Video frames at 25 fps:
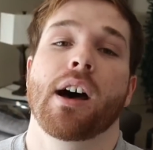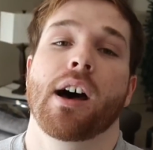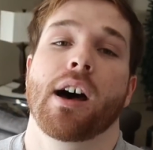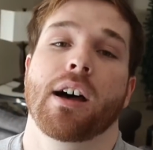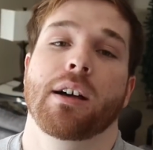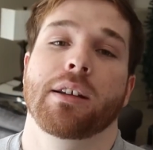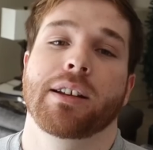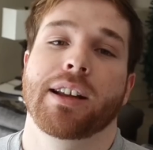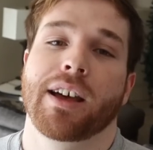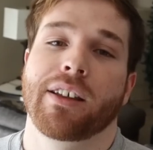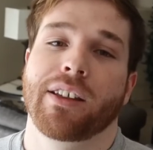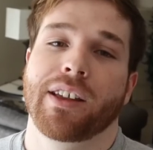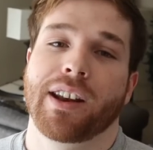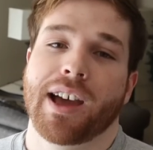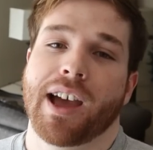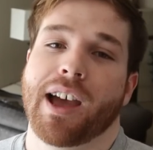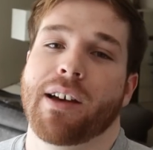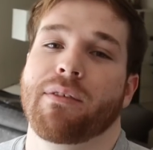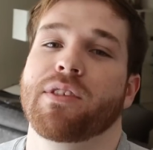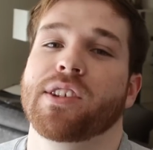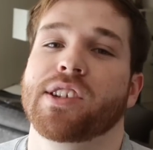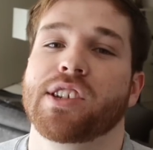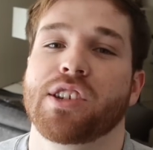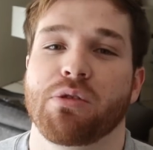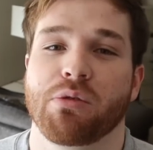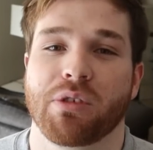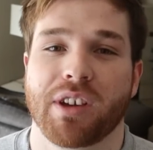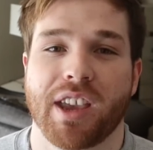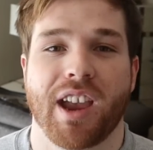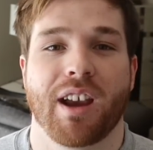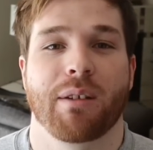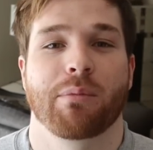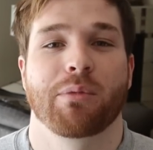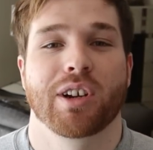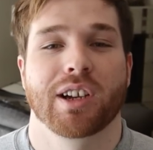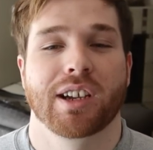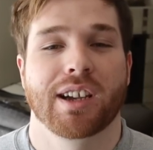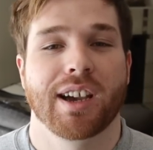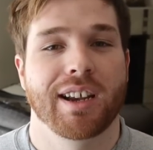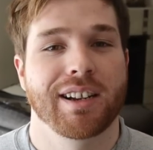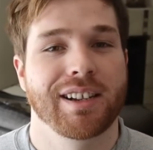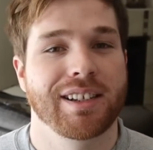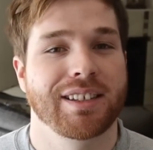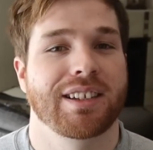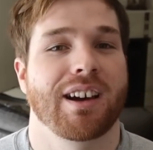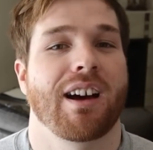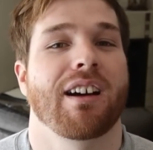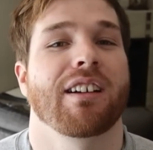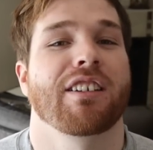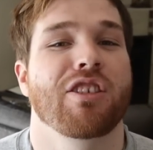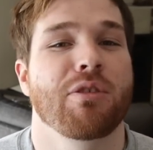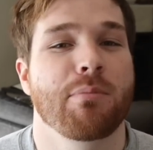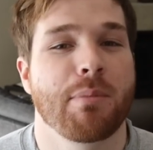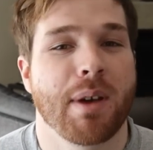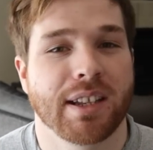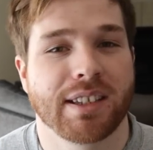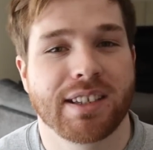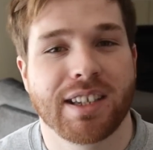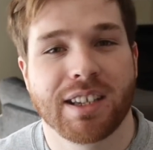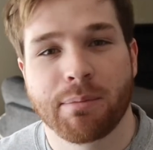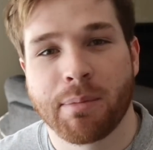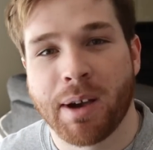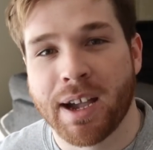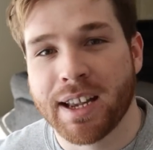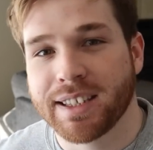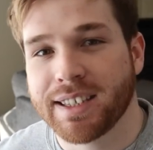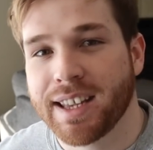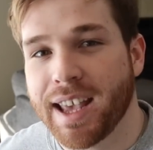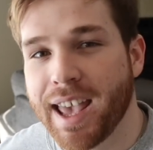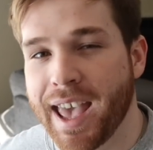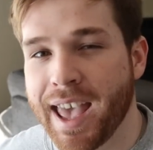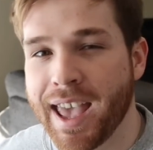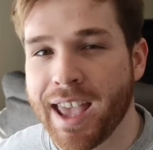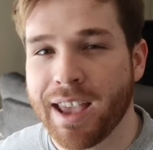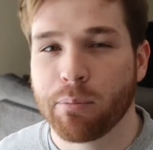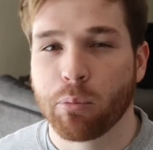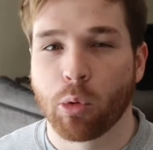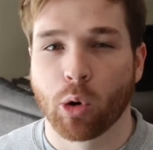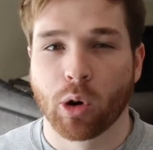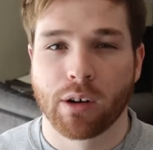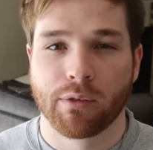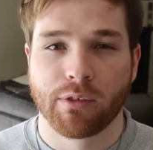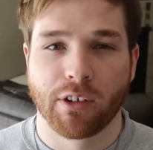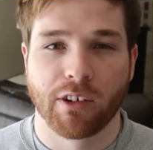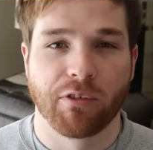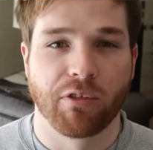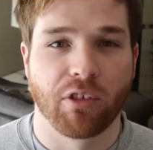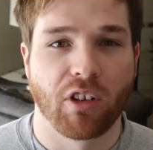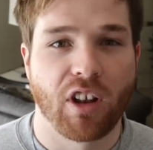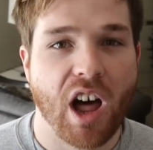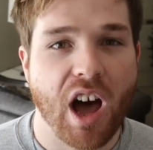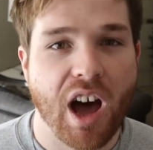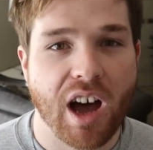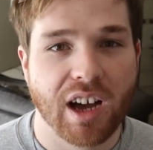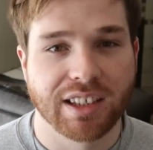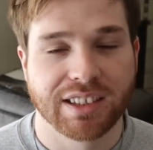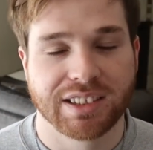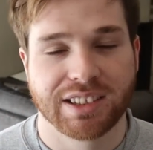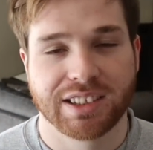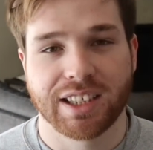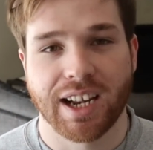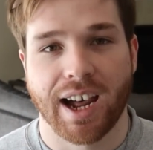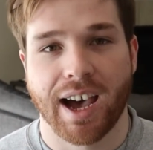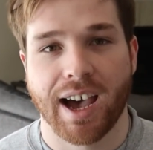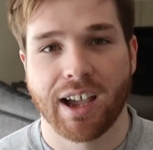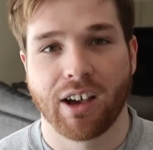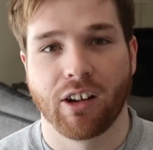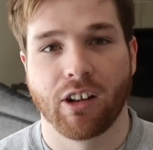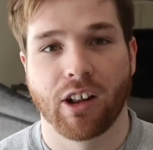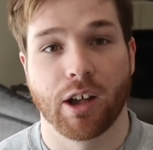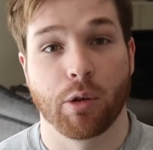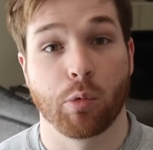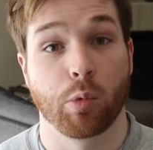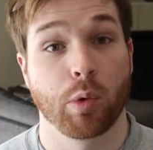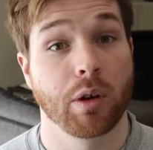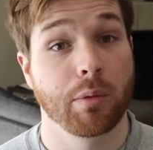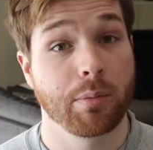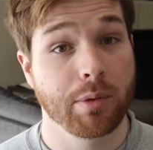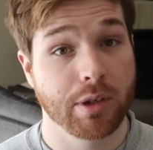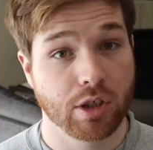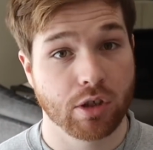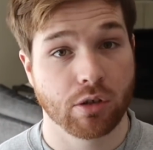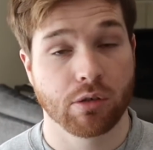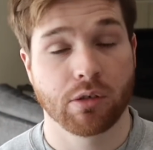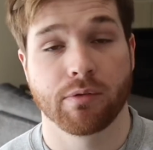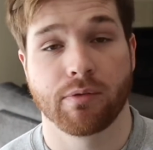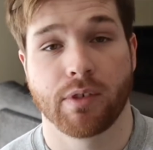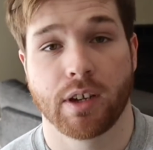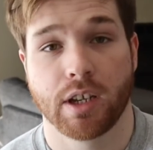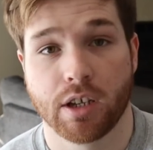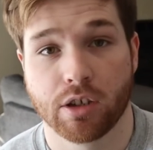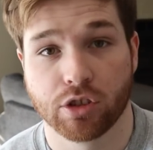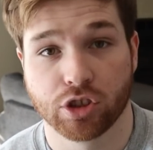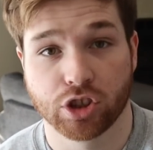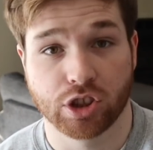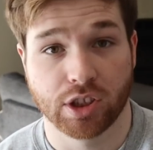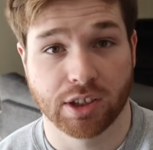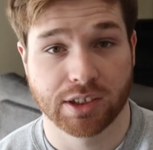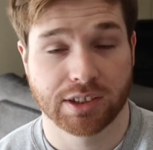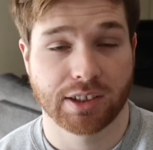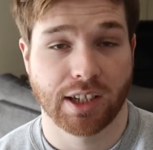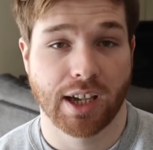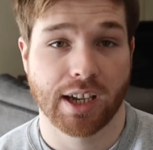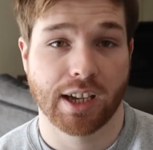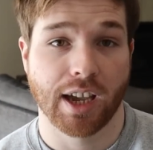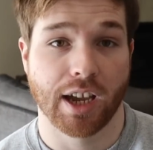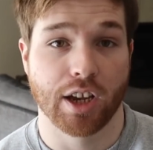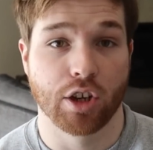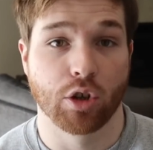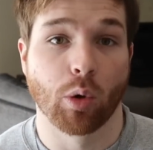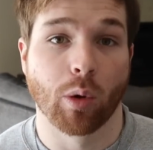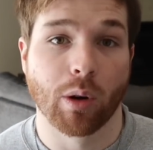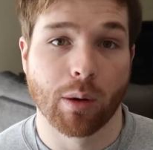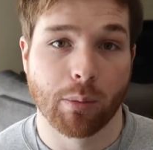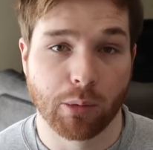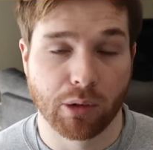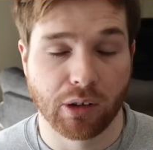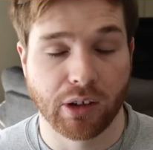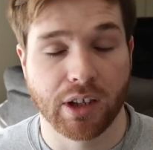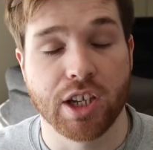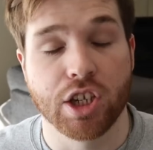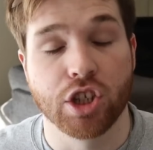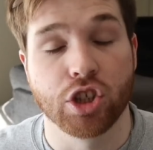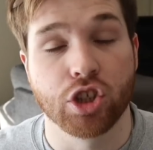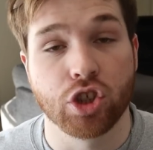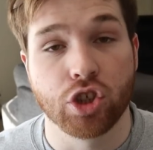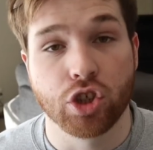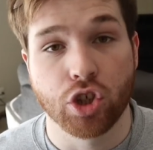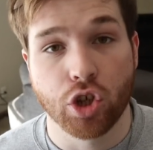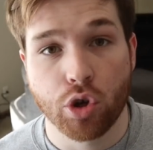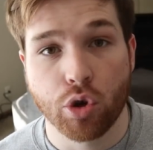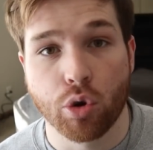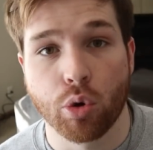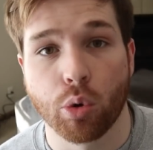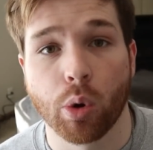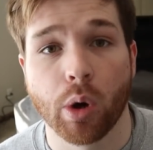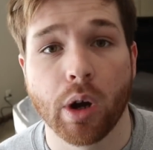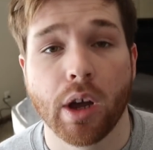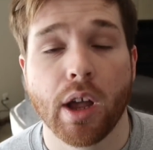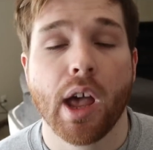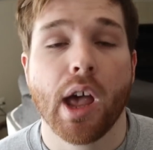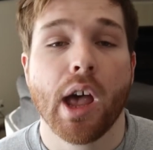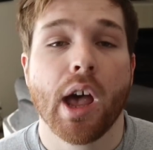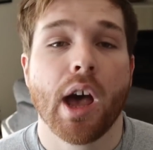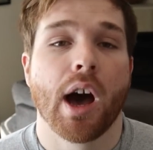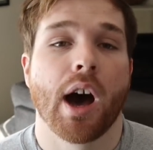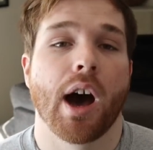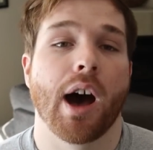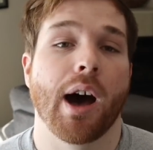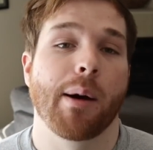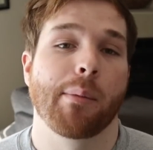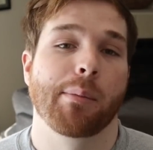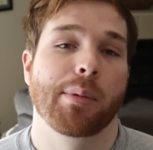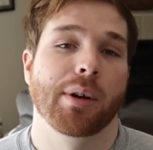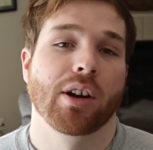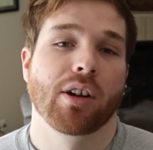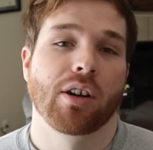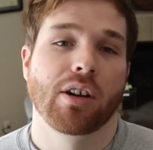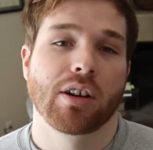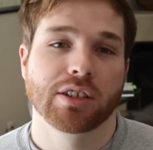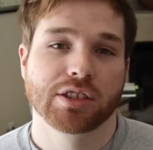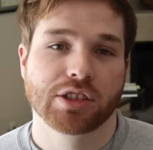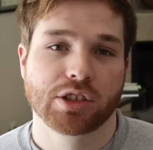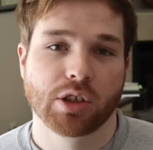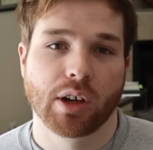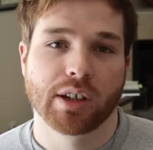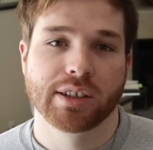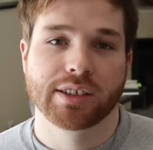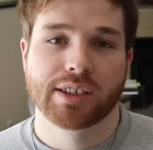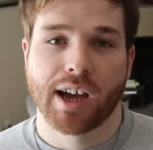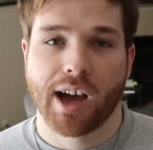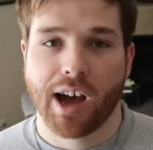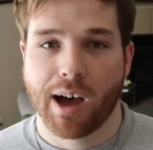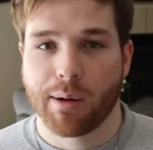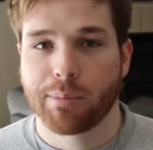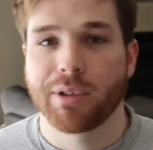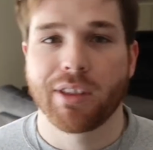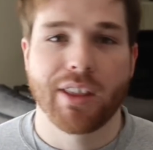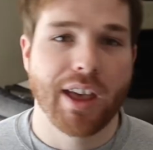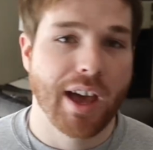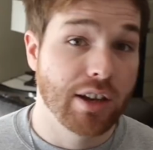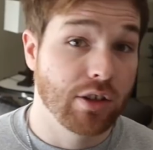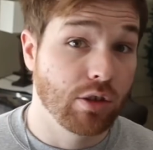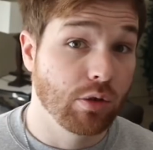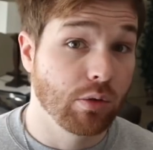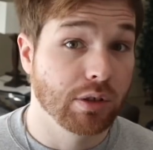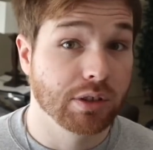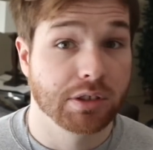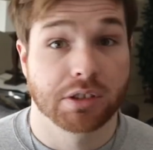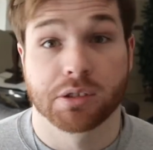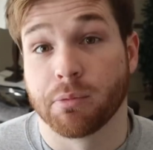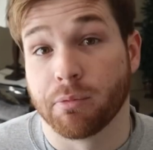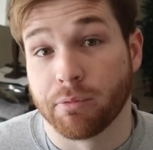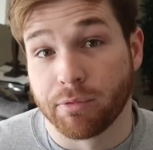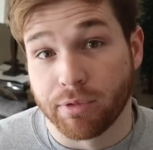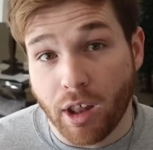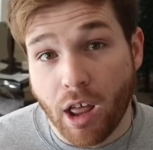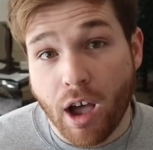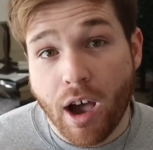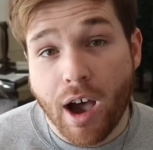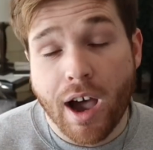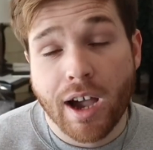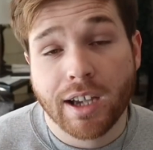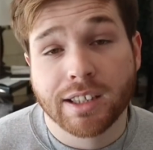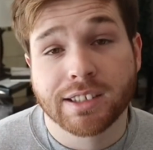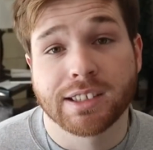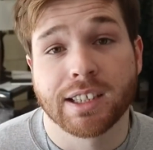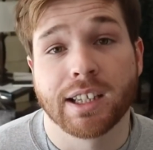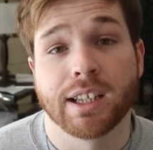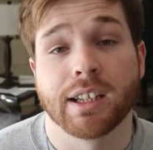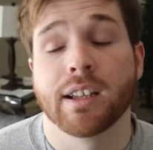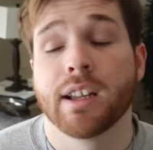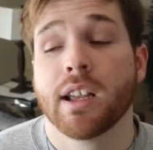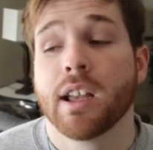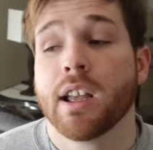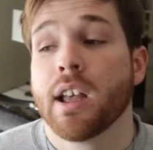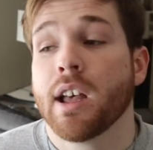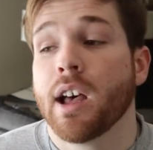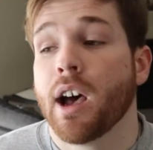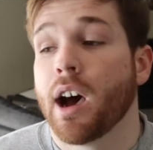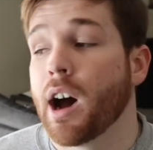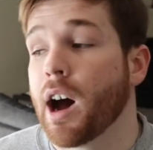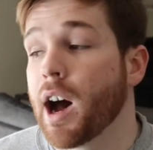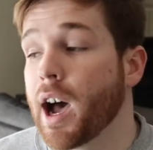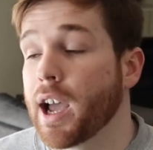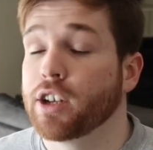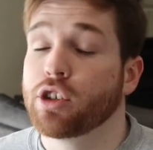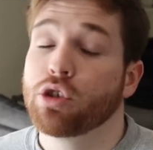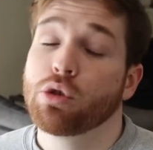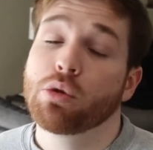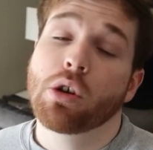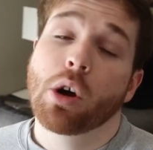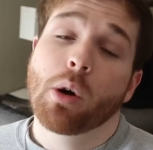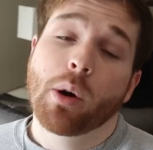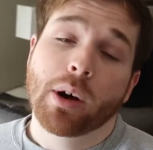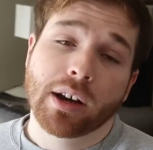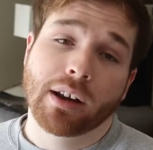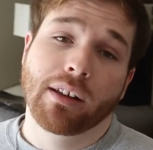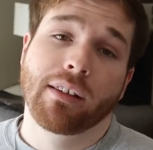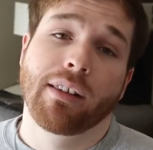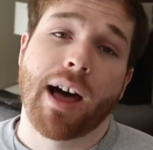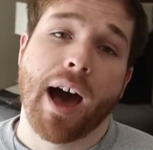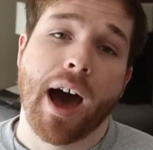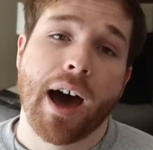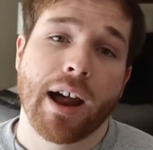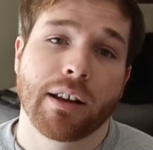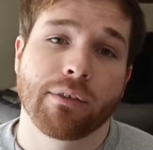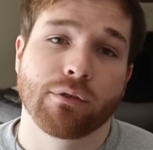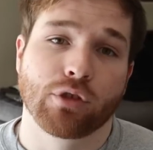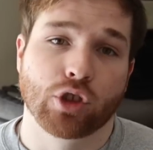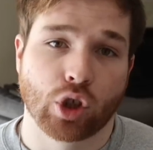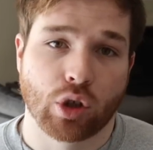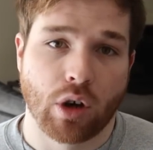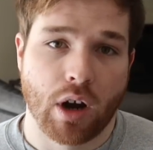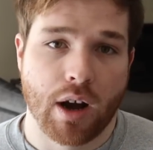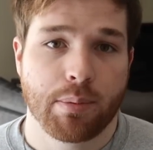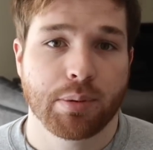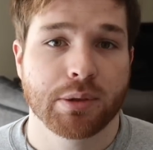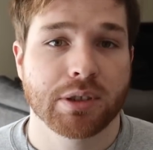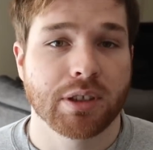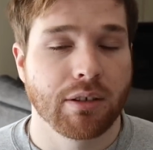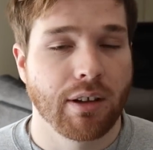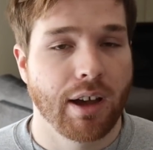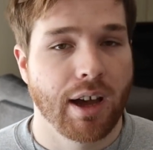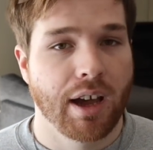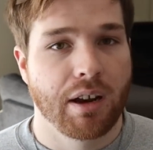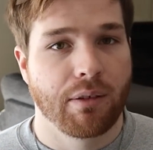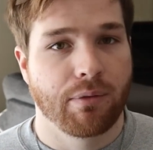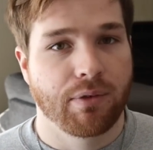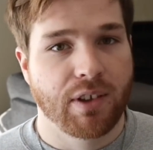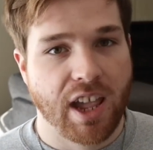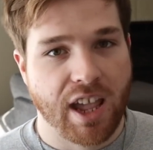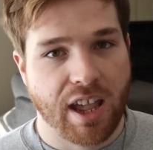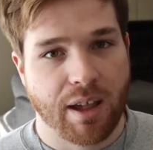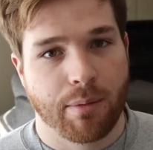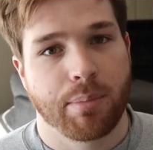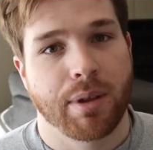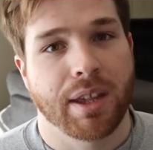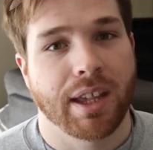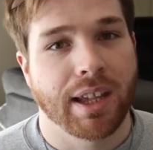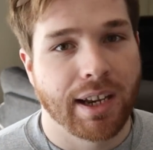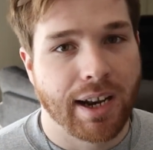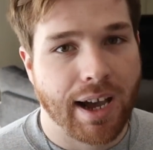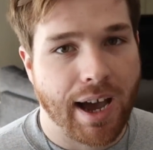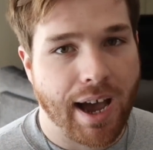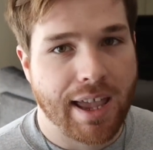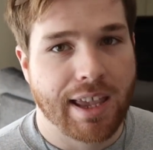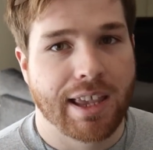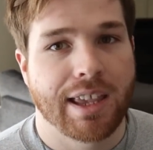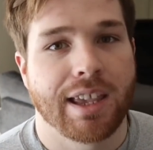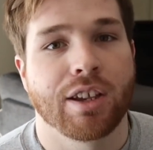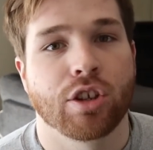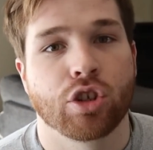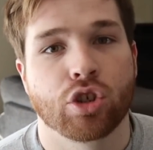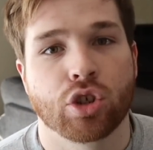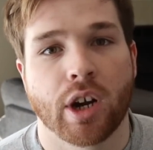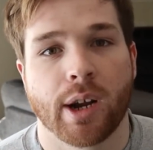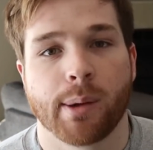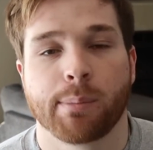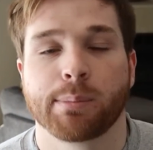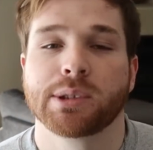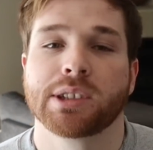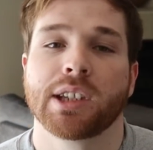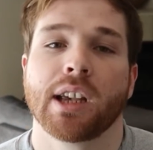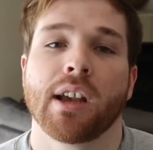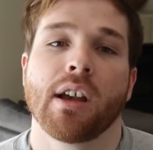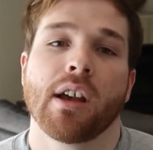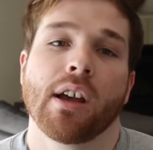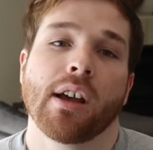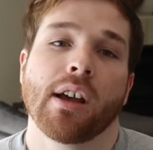now that I have this new camera, kind of documenting my day, more of a vlog style. I will be doing videos just like I normally do, but also on top of that, doing some vlogs. And I do go on a lot of trips, a lot of camping and hiking trips